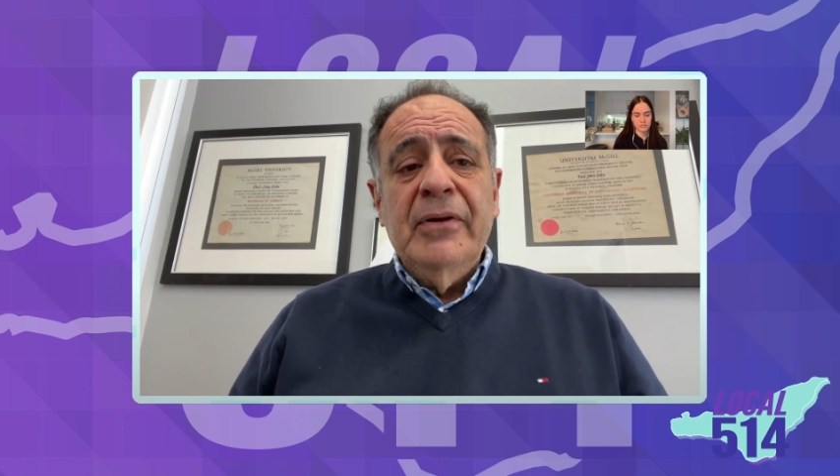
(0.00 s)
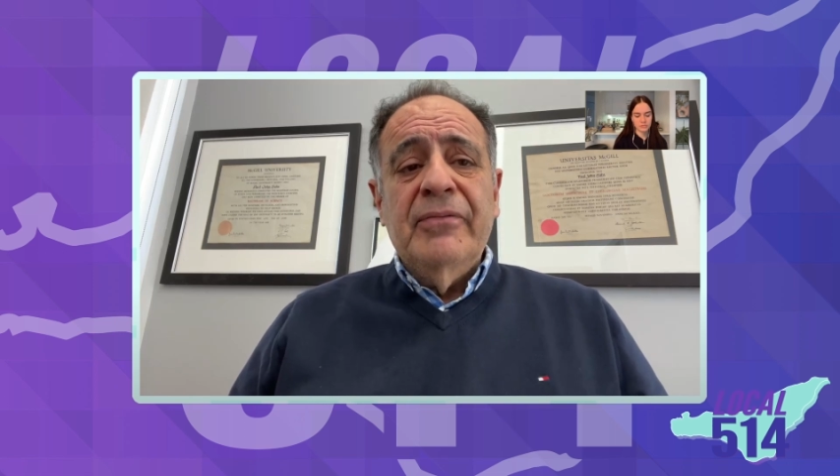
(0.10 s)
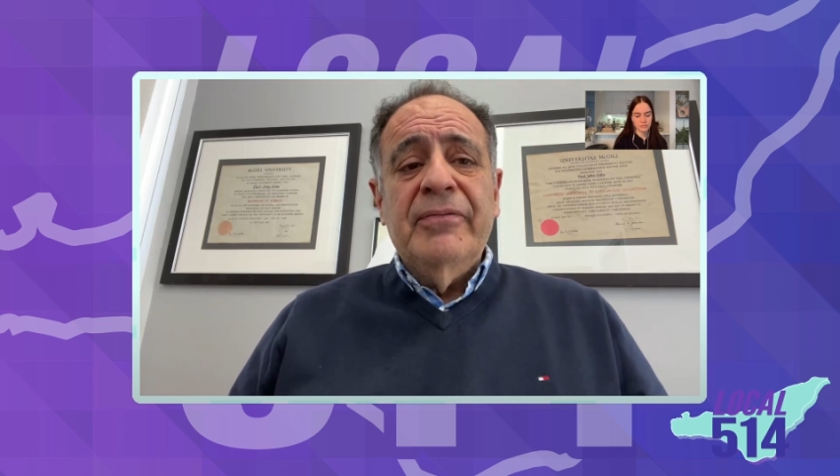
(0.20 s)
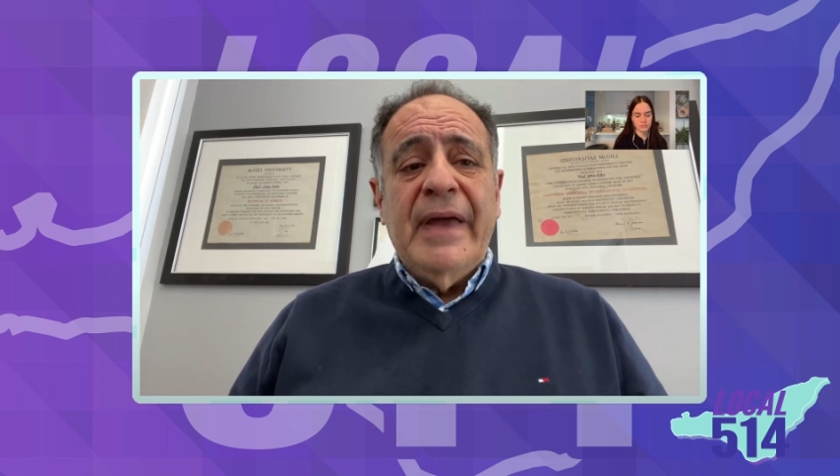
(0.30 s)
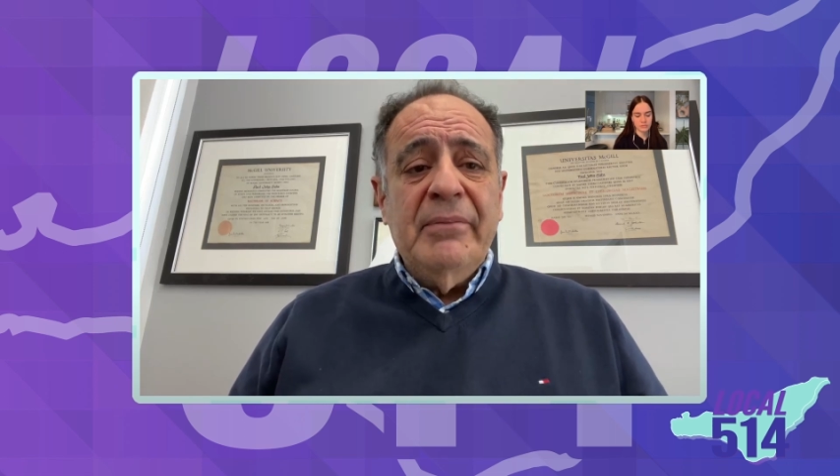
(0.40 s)

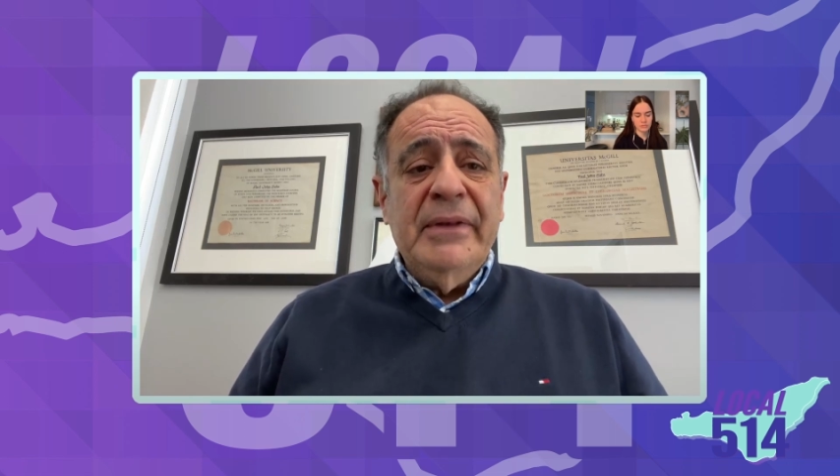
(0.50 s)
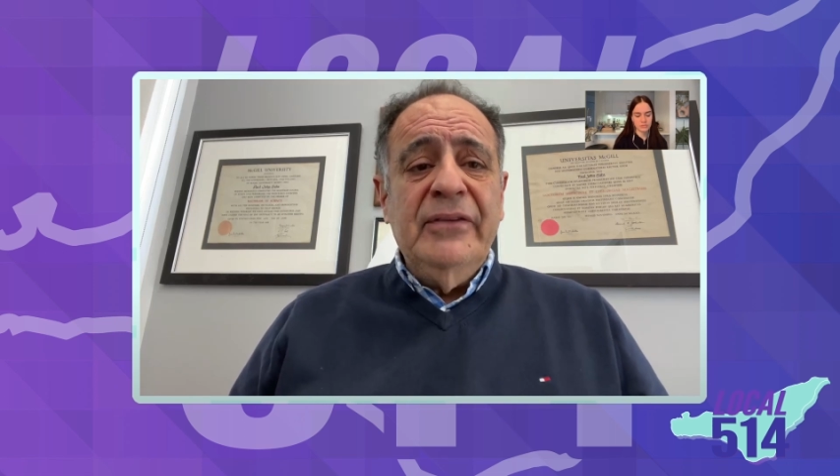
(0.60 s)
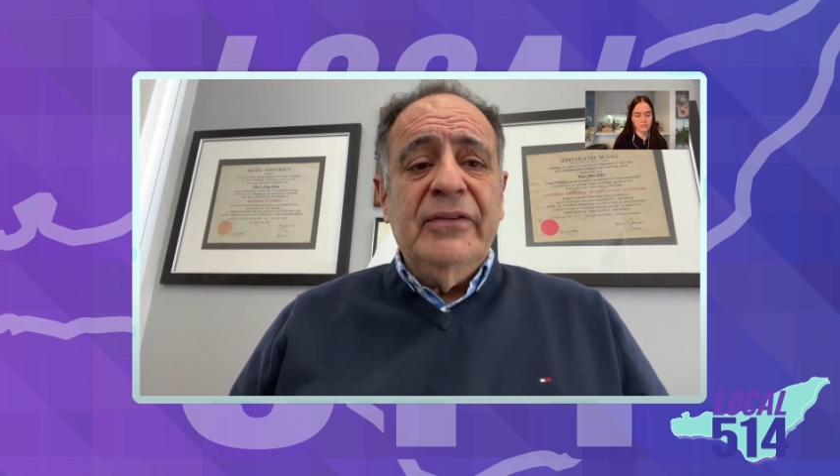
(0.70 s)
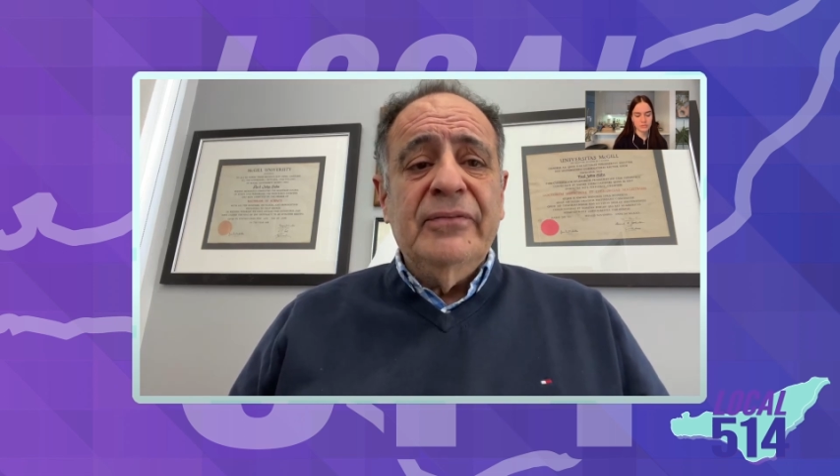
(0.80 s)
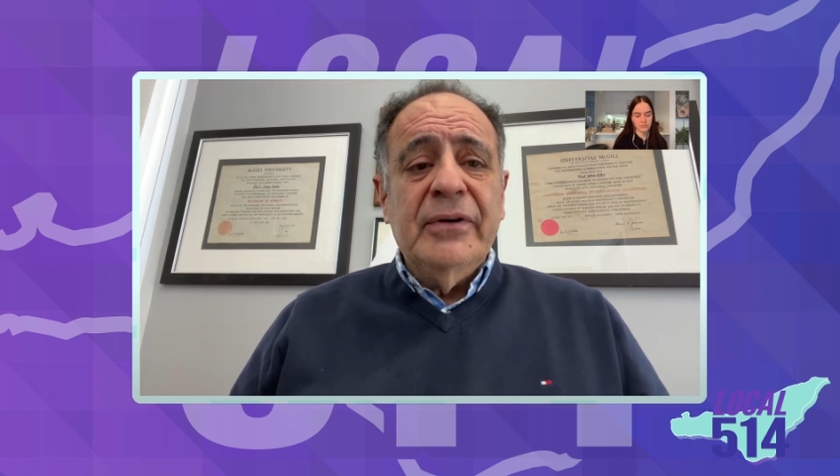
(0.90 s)

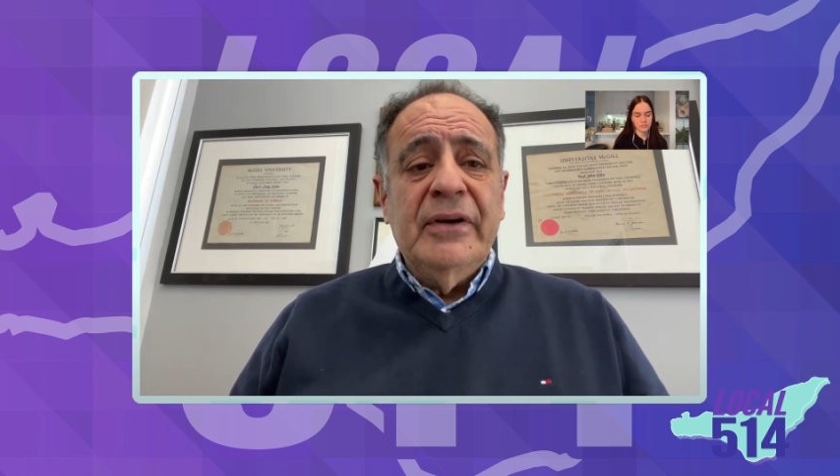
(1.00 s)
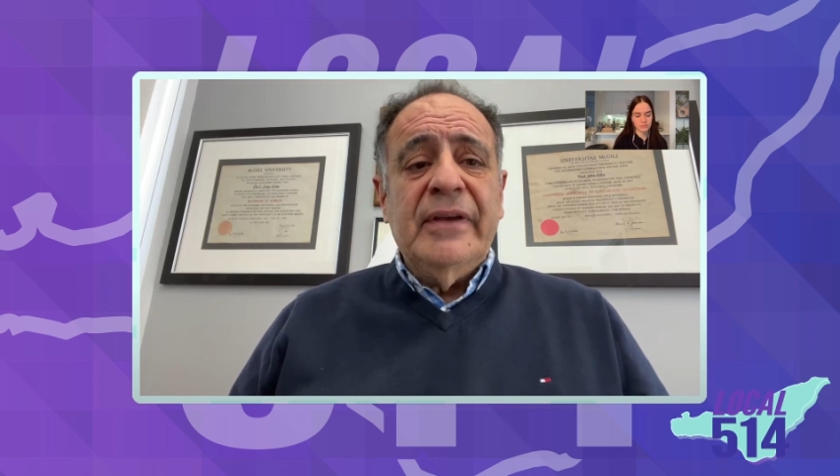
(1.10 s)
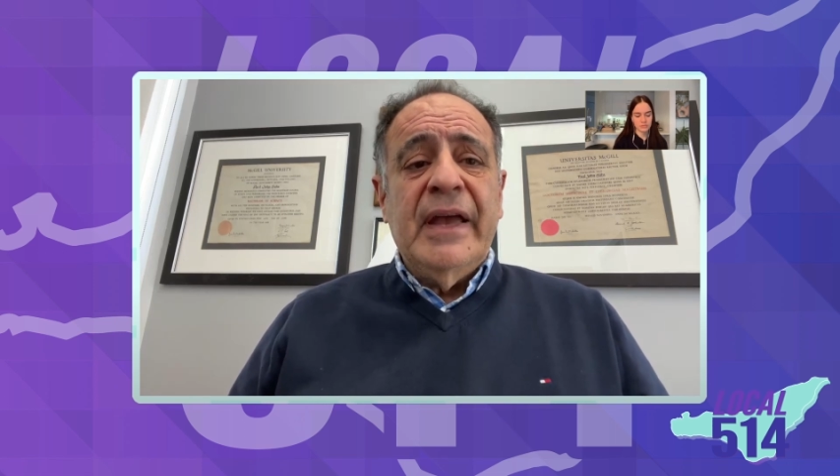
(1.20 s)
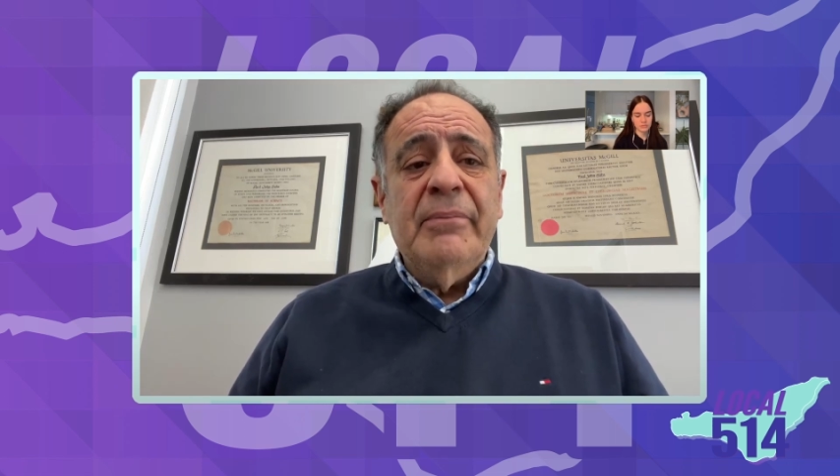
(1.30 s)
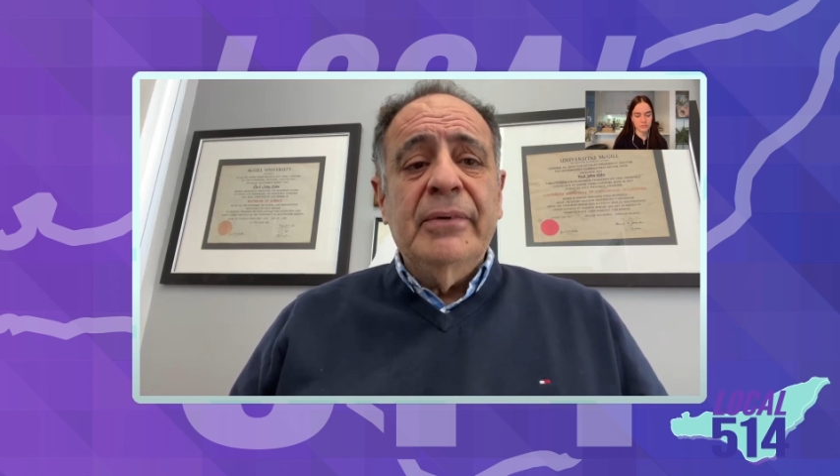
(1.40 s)
Families, for
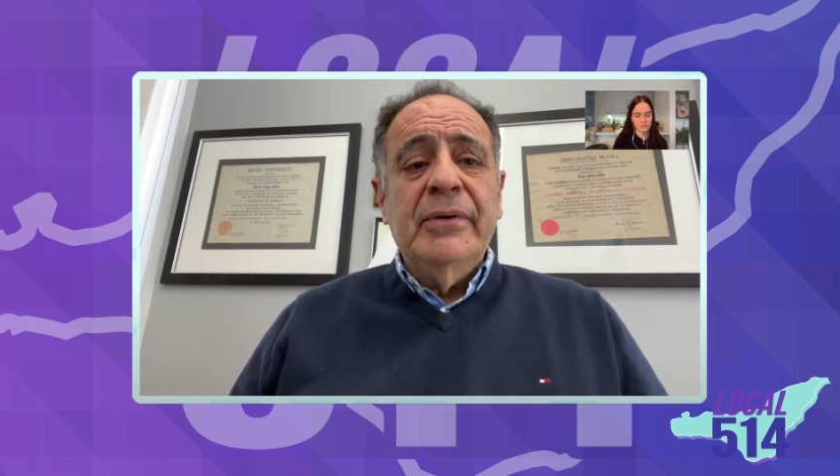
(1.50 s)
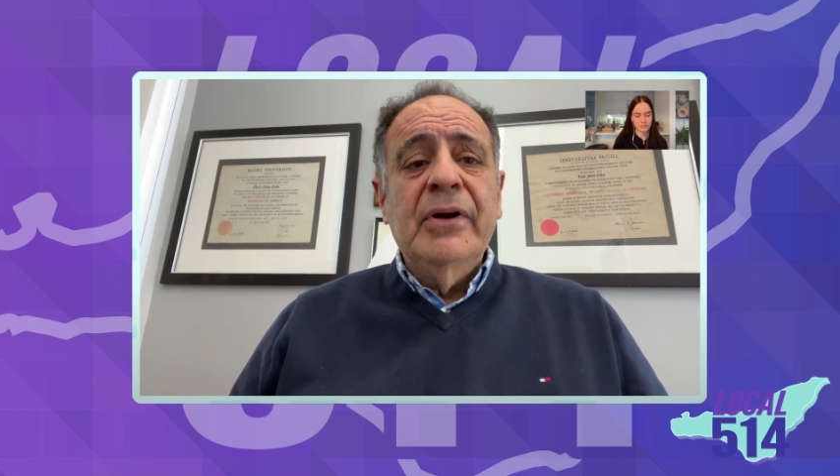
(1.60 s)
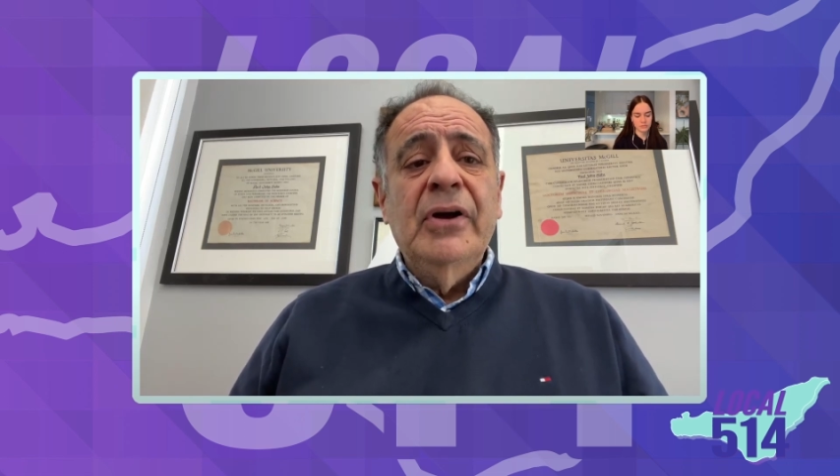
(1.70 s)
example,